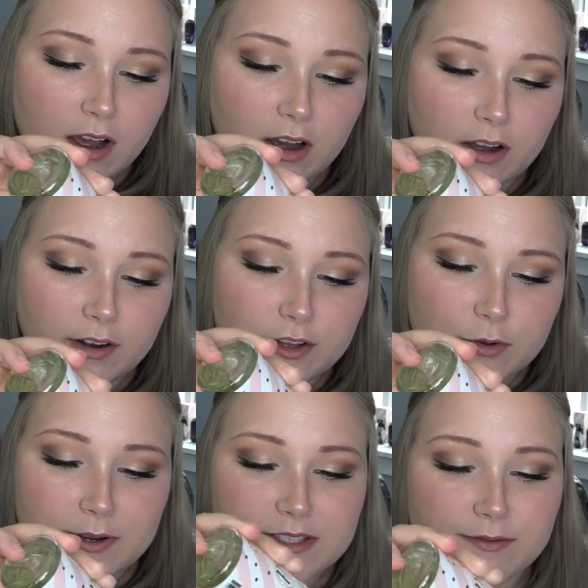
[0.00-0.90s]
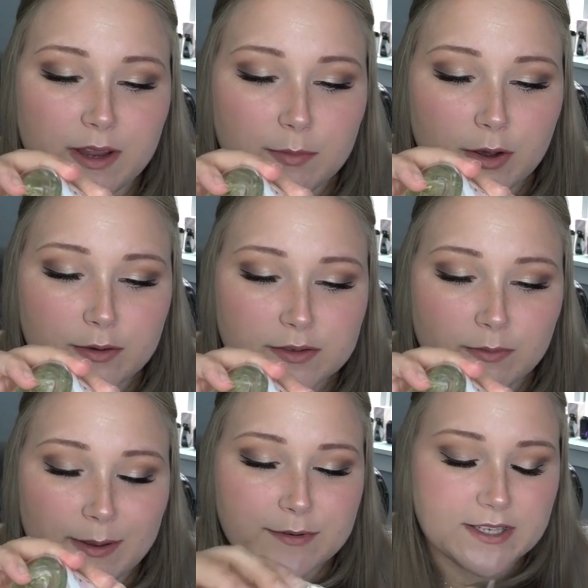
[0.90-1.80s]
on US Vapeco's
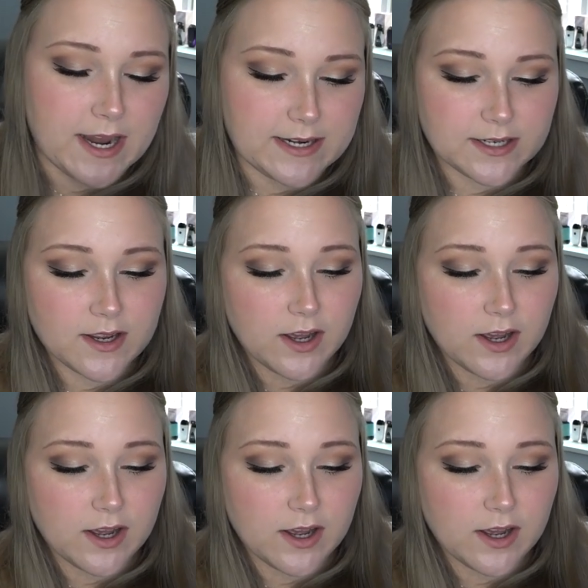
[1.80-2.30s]
website.